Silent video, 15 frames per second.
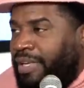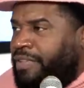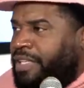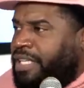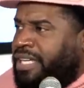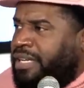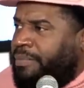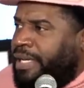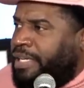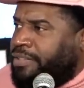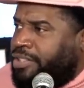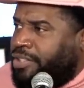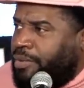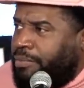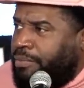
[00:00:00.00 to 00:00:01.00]
Whatever come
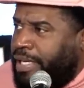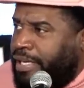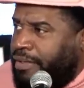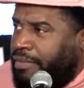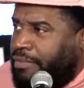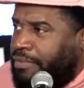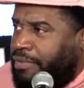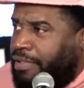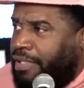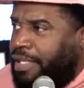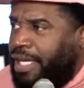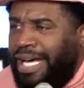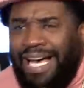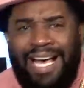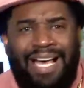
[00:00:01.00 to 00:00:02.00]
out your mouth,
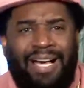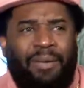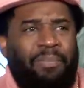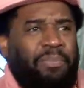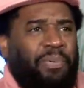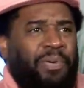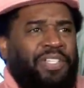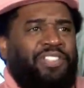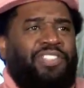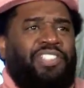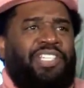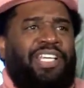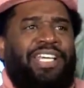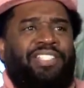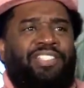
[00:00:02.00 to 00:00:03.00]
I
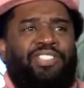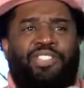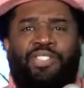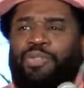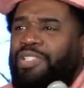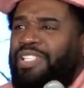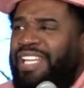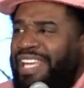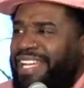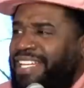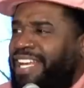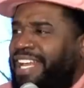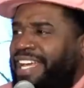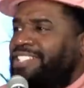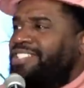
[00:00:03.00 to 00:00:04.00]
appreciate you
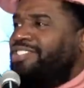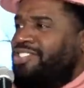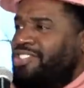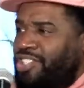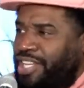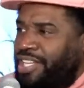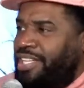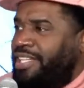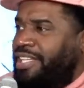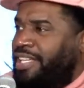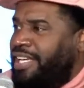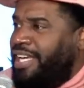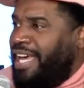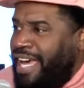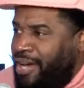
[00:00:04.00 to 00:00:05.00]
letting that shit
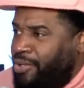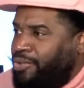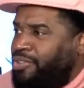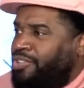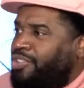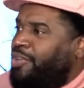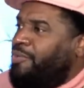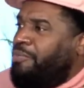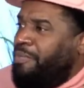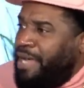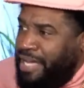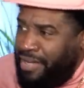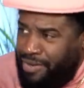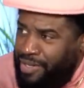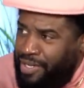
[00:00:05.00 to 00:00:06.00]
out your
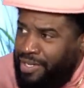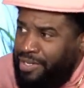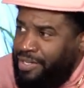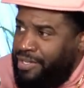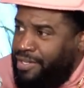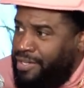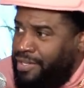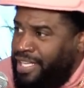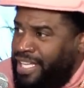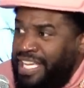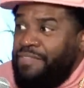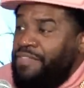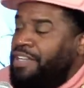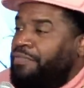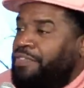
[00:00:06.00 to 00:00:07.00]
mouth.
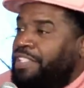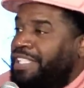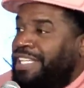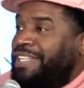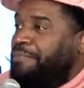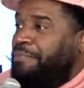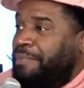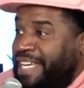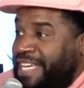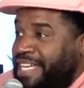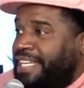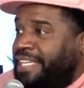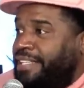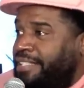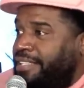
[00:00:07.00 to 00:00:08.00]
Even if you didn't
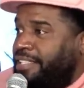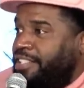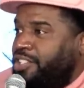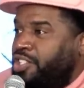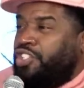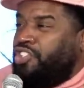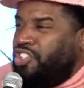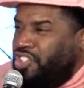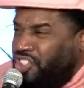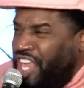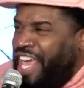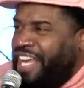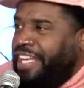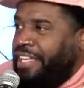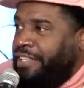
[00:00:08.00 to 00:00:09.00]
mean it, you
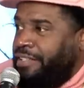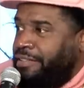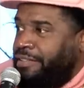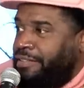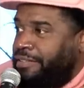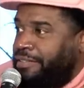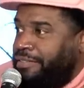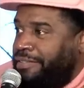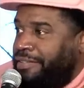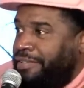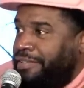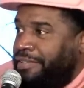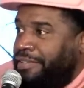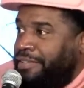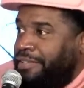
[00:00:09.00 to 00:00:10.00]
said it.
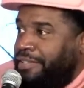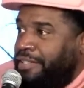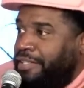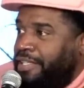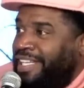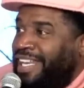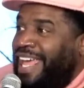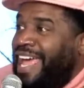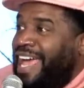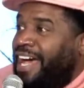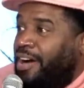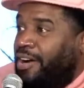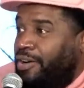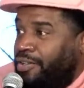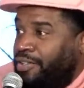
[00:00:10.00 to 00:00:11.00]

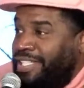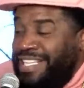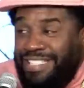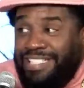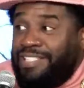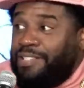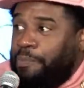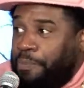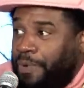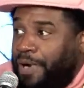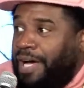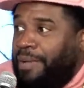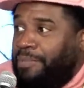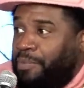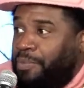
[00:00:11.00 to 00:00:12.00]
Now, this is the
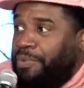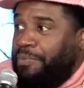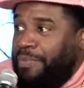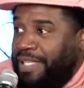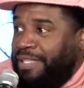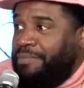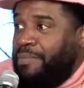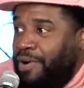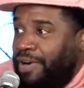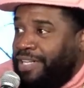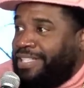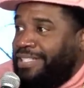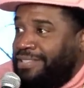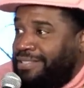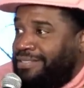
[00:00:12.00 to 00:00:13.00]
problem with me,
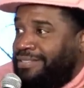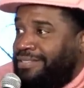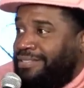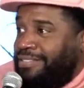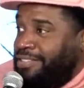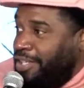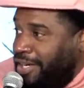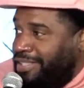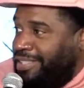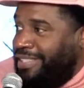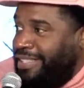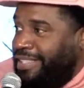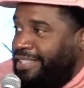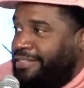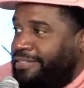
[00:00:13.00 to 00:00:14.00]
Marcus,
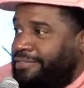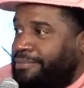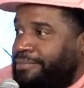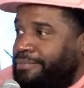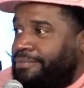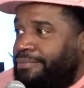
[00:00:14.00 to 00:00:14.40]
Darlene.